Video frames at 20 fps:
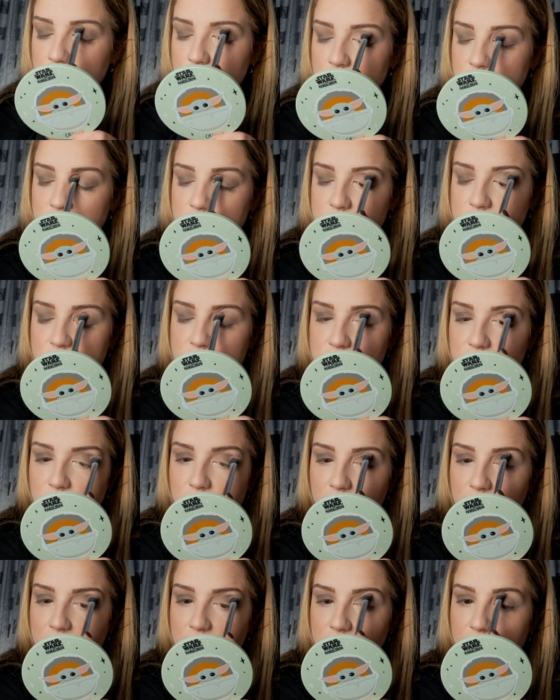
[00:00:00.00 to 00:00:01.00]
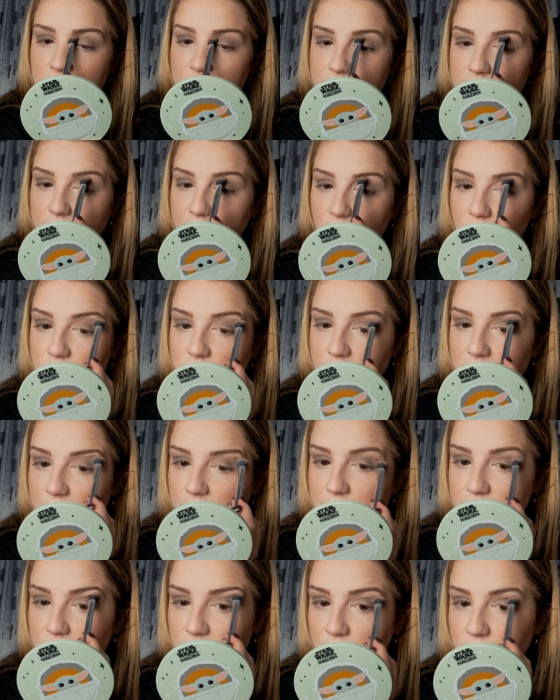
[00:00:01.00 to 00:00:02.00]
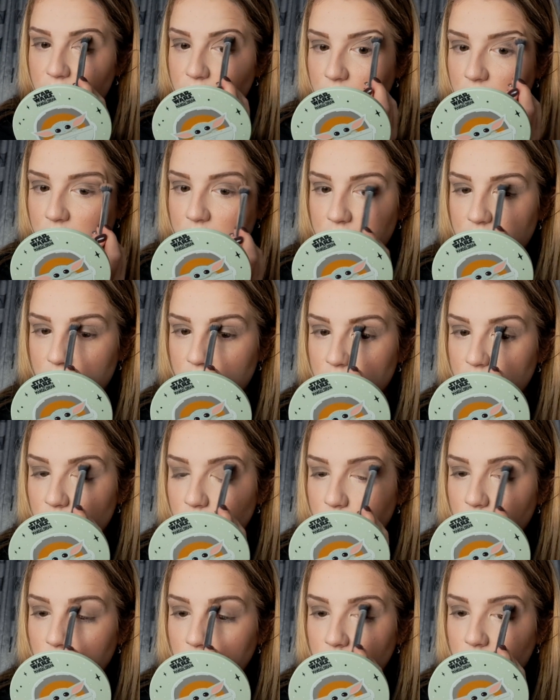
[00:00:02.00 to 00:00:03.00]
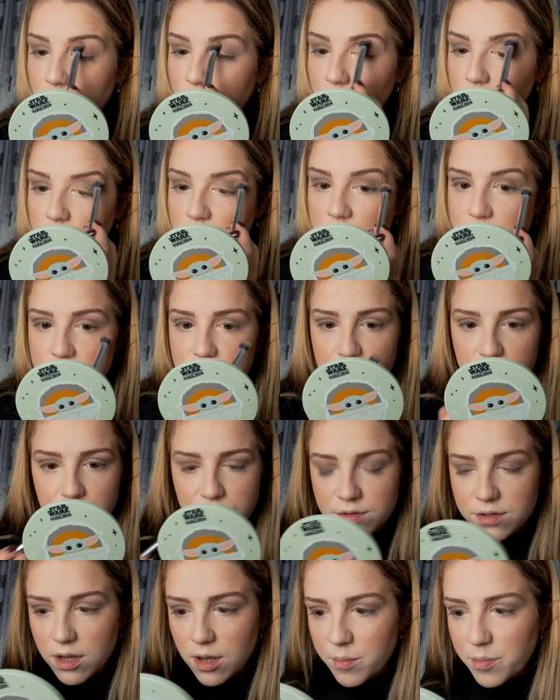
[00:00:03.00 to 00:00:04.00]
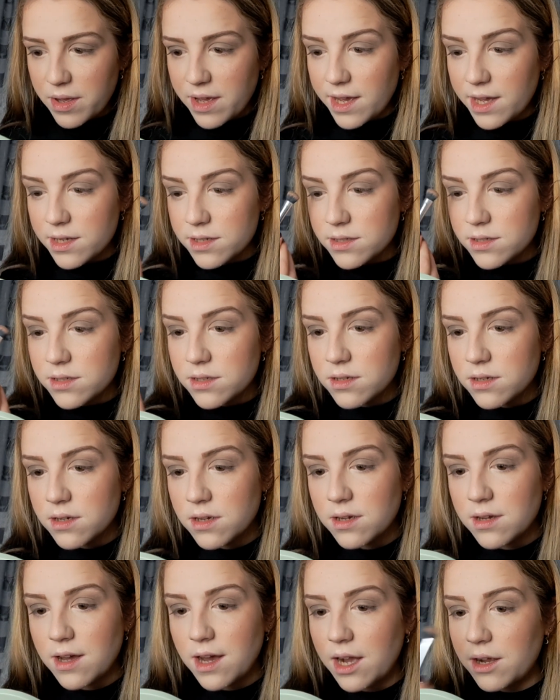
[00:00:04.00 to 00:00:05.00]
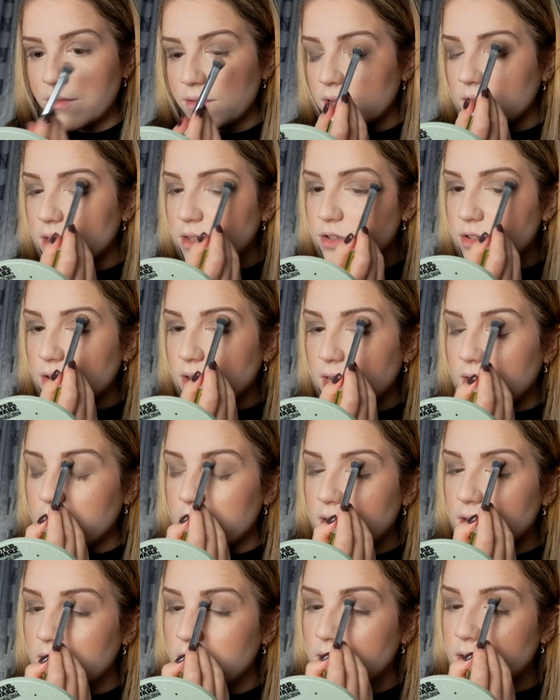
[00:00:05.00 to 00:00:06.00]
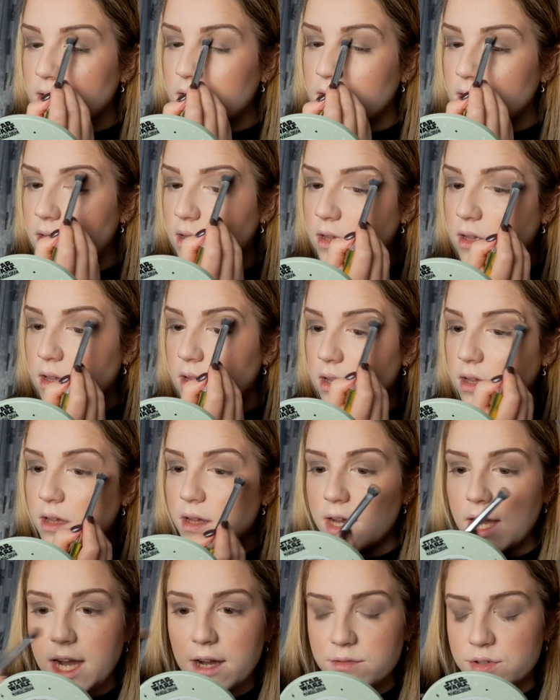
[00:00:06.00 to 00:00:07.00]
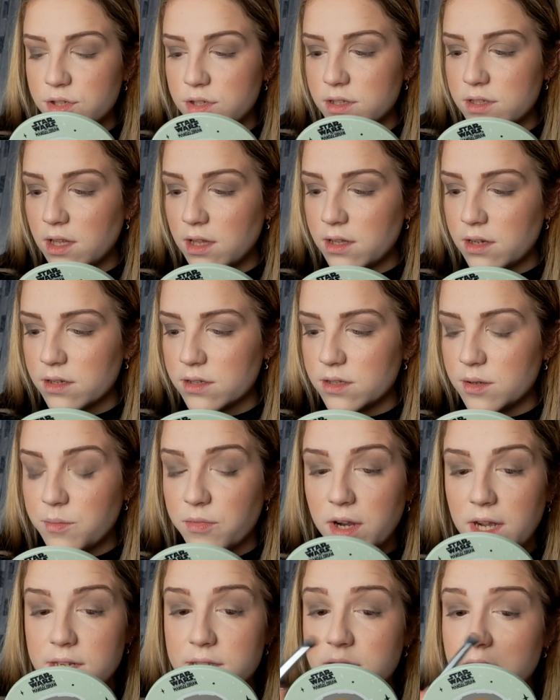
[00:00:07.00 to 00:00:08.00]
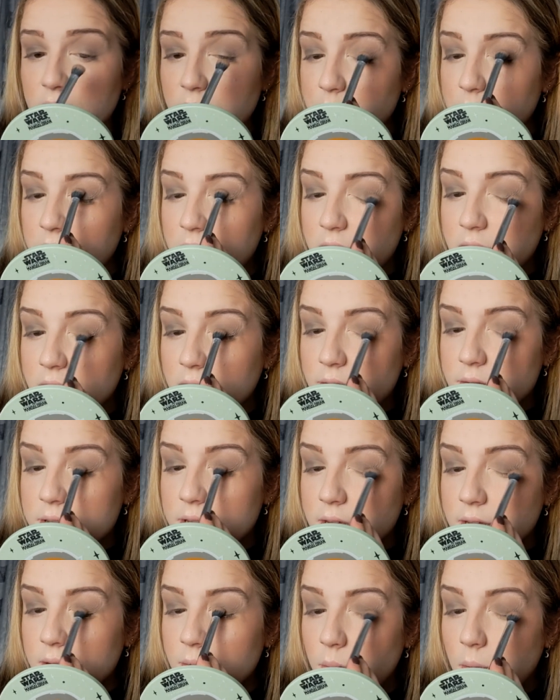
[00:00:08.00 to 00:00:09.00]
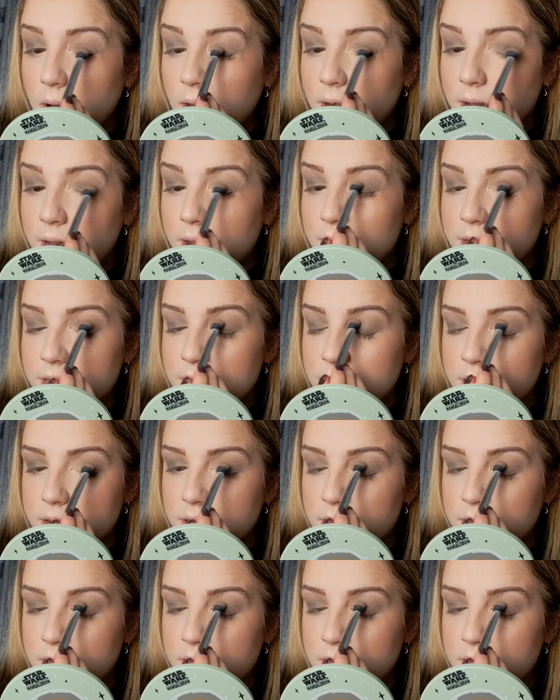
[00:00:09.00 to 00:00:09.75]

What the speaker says: this, like now that I know what color it shows up as, I really enjoy it. I was just a little surprised in the beginning. I was like, what?